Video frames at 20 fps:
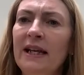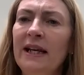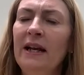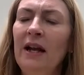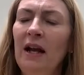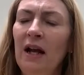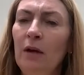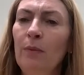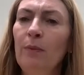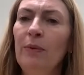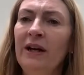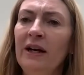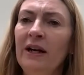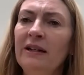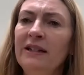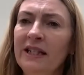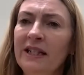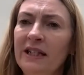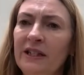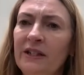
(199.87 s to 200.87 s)
in helping
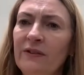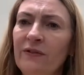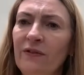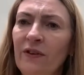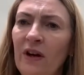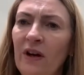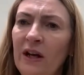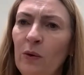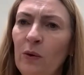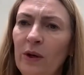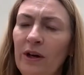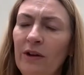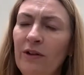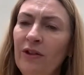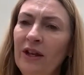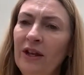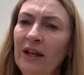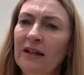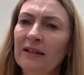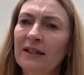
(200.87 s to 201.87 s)
identify when
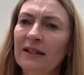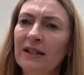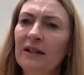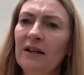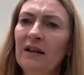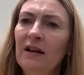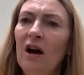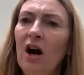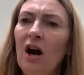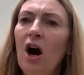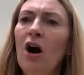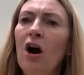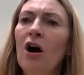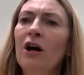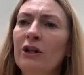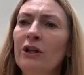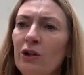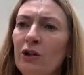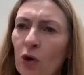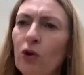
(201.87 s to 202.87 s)
things are
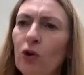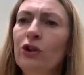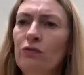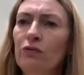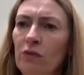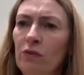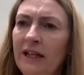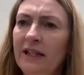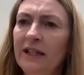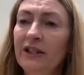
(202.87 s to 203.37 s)
not right.